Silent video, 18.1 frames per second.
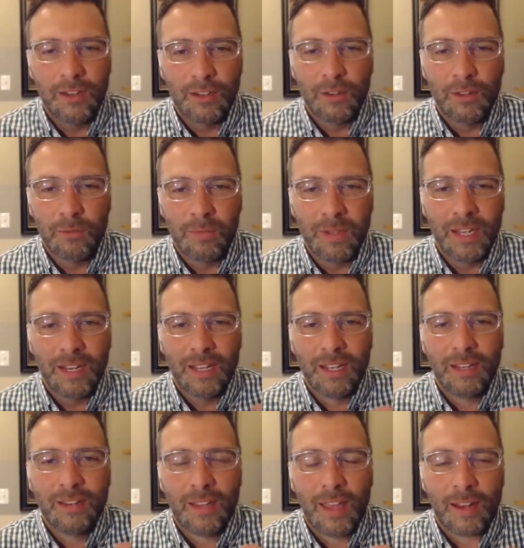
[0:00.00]
to be an
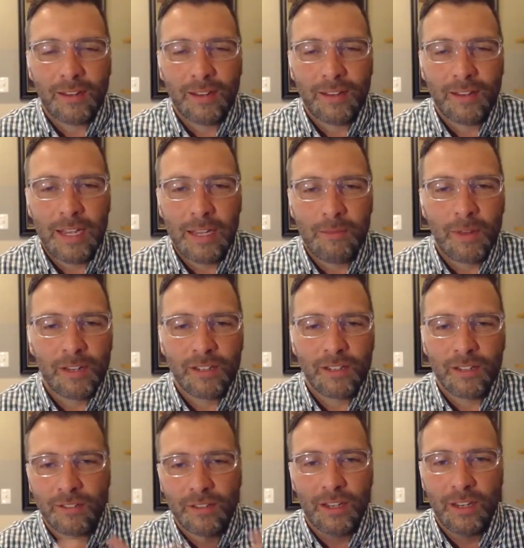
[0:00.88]
intact team, not
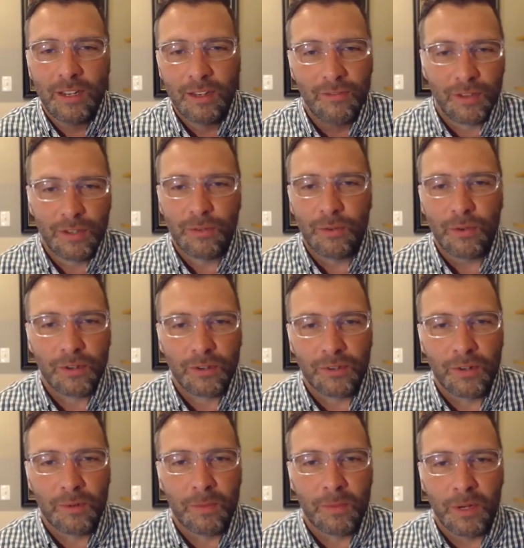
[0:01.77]
just individual
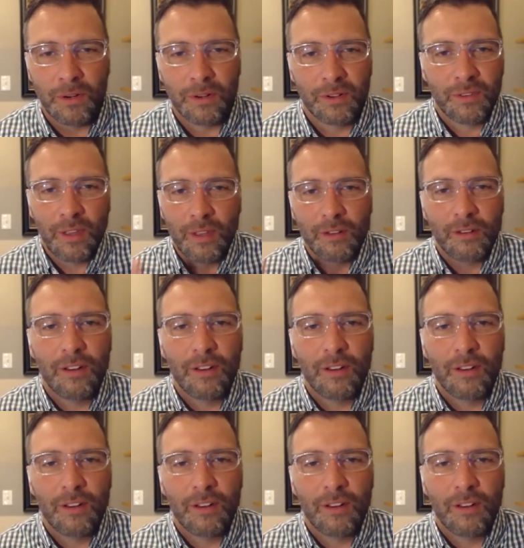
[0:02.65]
contributors that